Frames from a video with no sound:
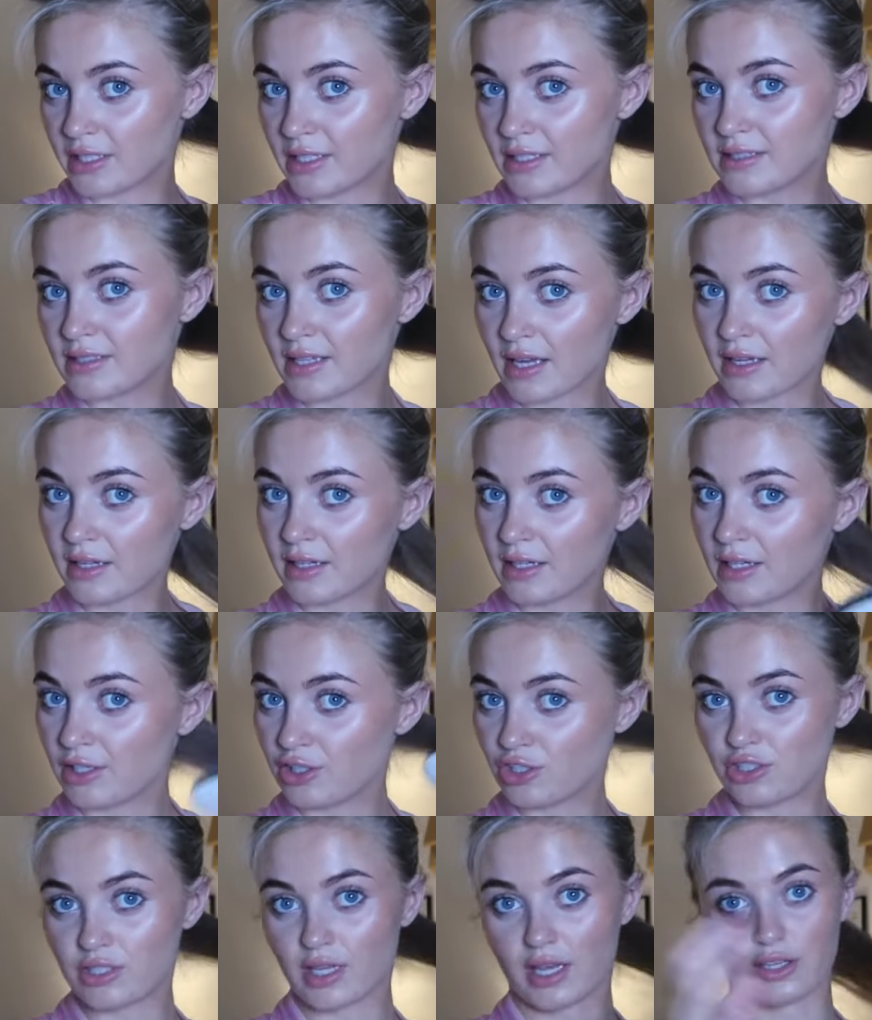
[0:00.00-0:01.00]

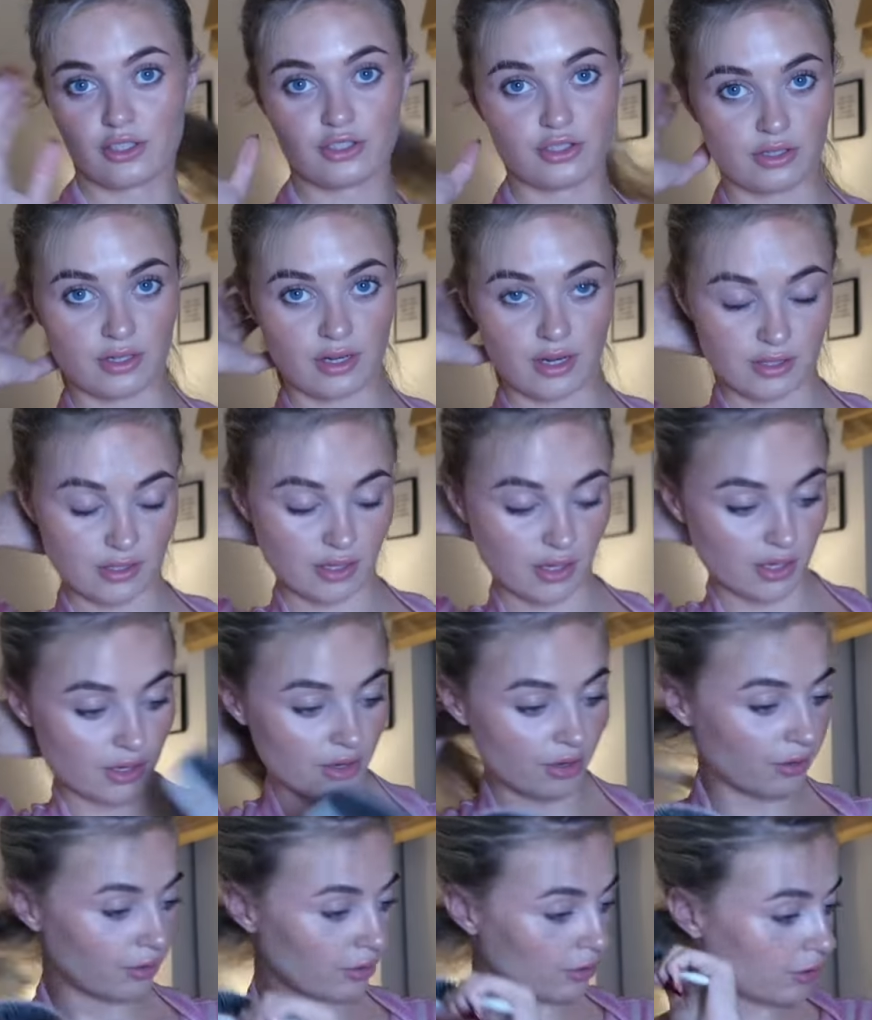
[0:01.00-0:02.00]
each section as I
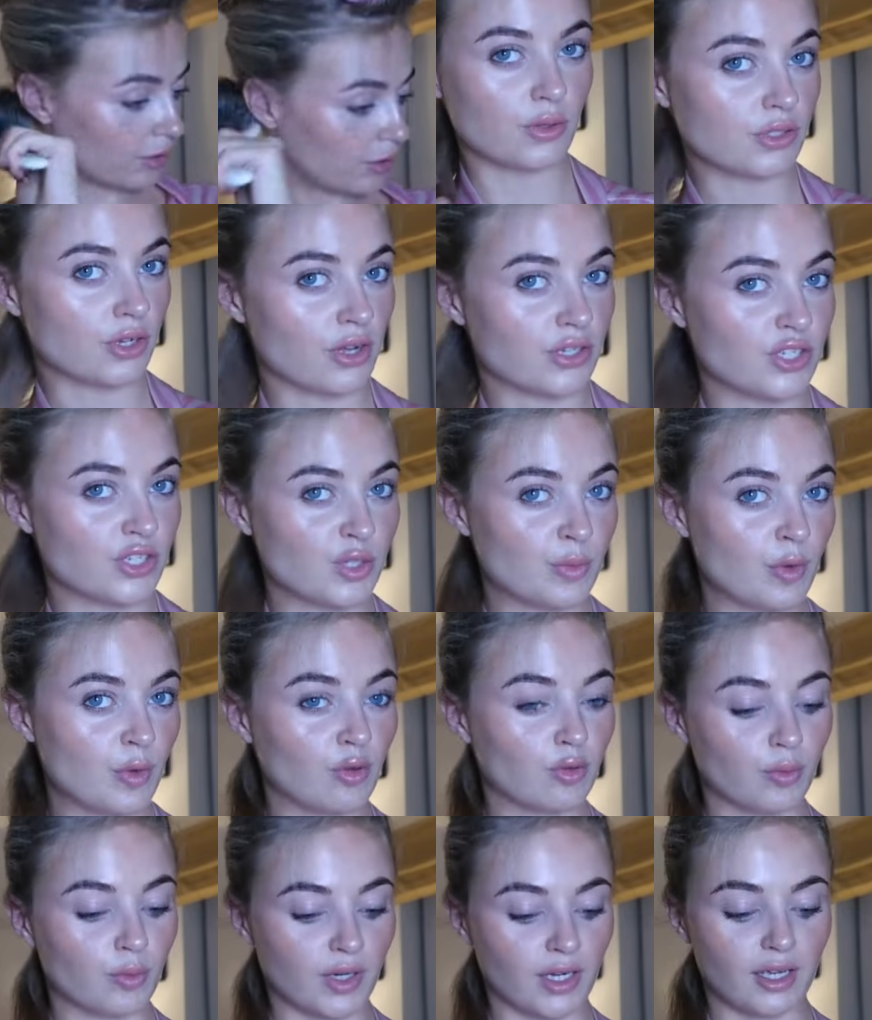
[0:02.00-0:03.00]
go, so it's nice and
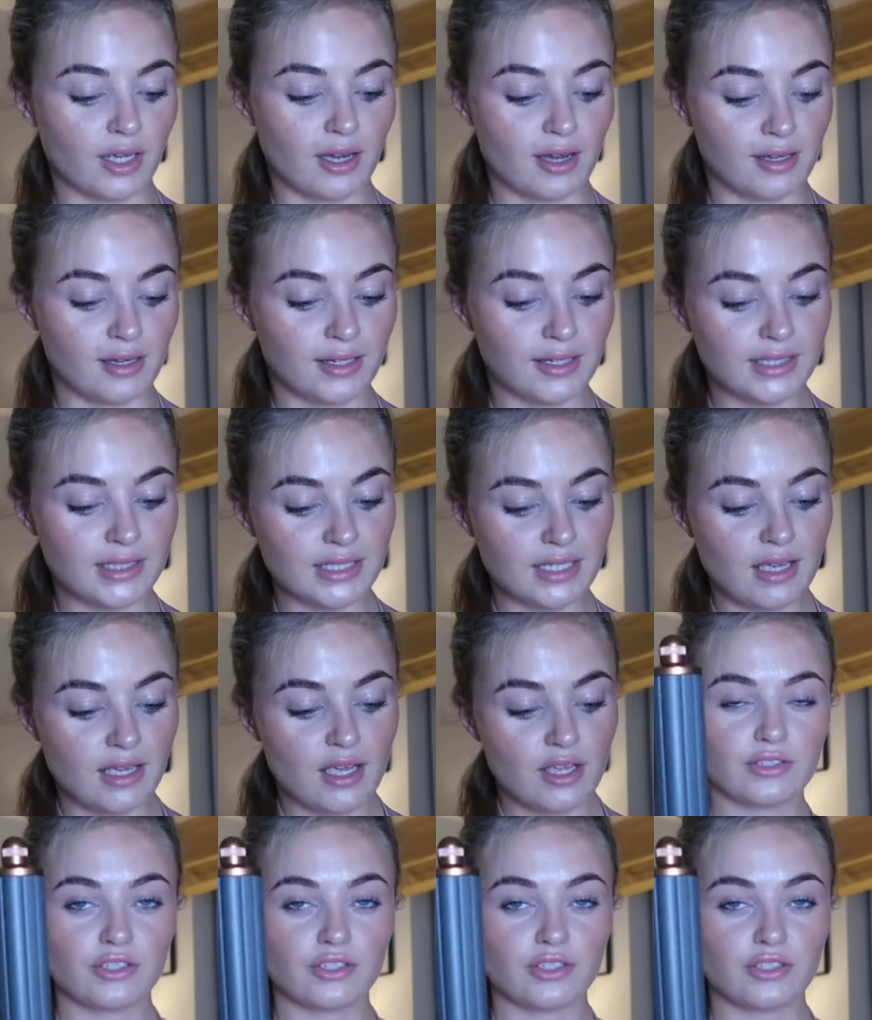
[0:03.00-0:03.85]
smooth when I curl it.